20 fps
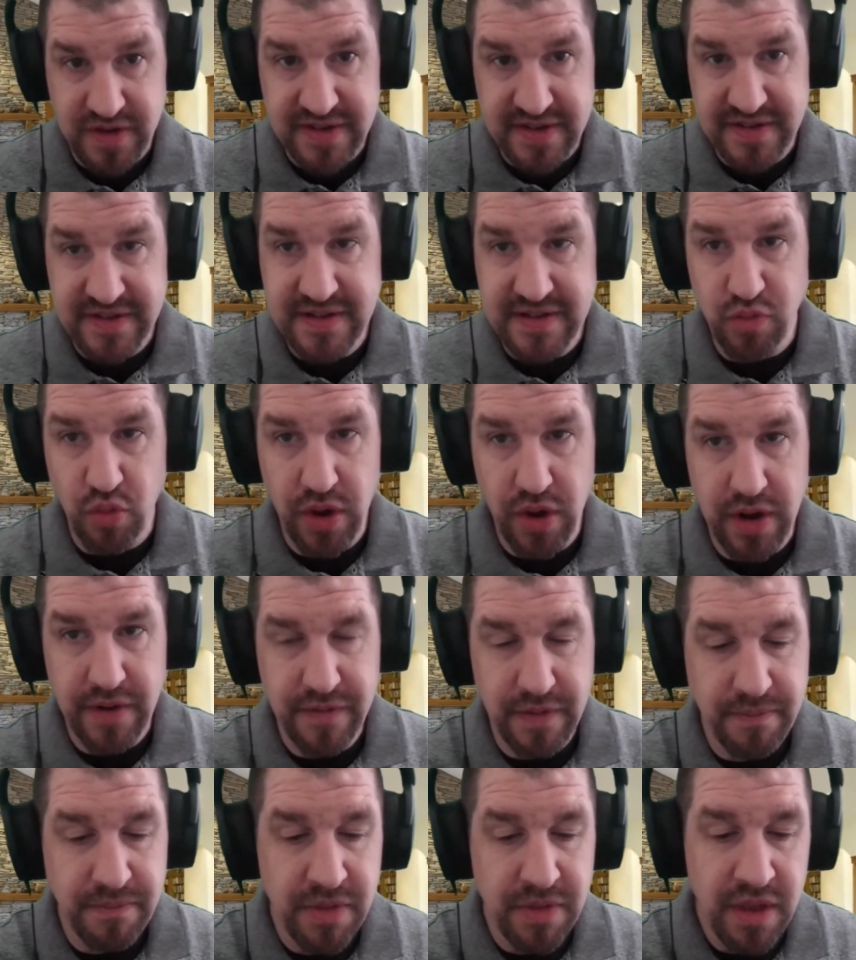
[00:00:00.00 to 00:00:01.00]
This is one of
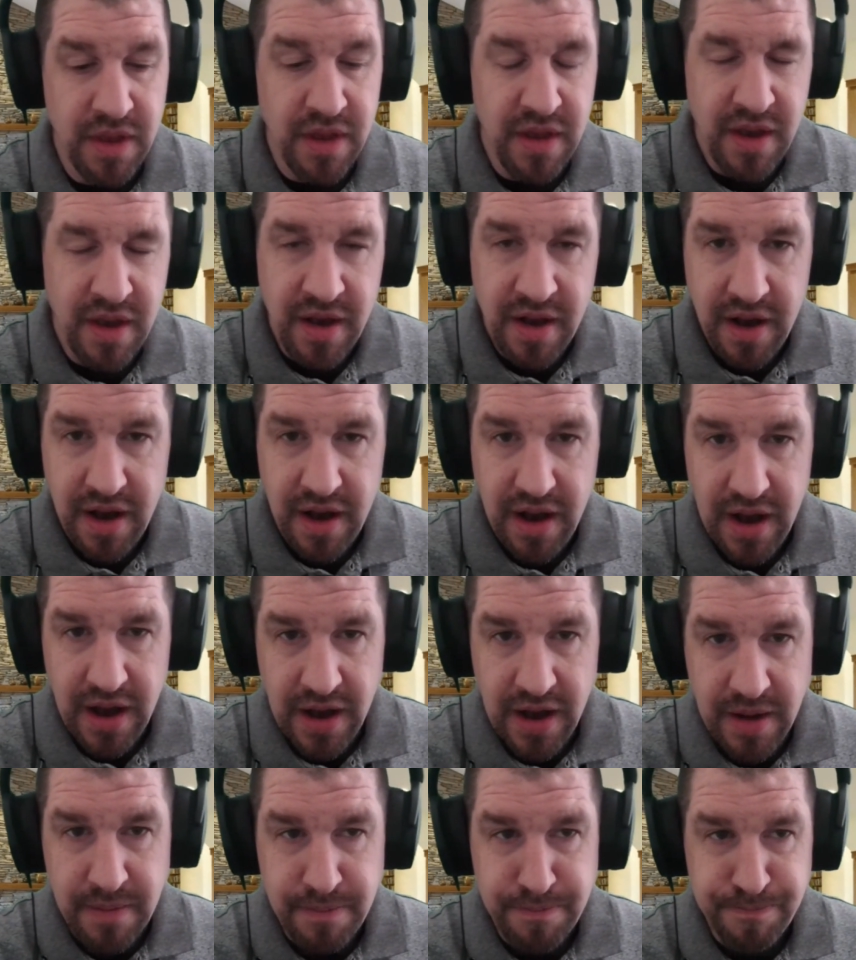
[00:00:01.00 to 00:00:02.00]
them.
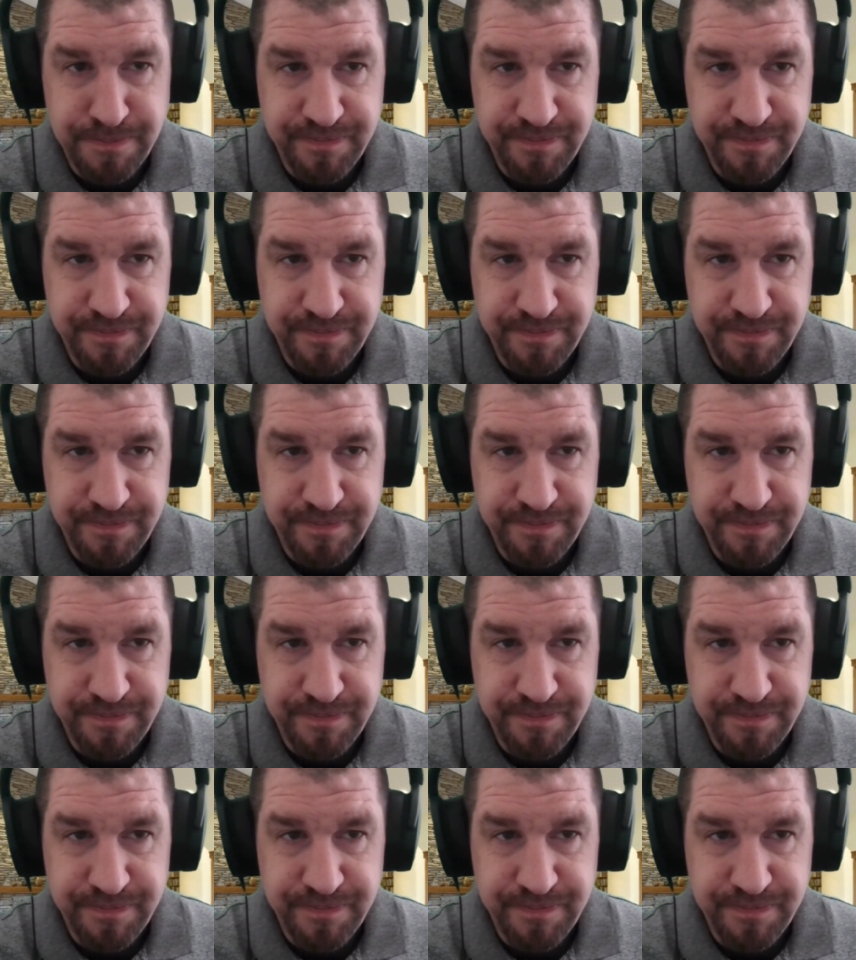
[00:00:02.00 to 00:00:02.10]
Um,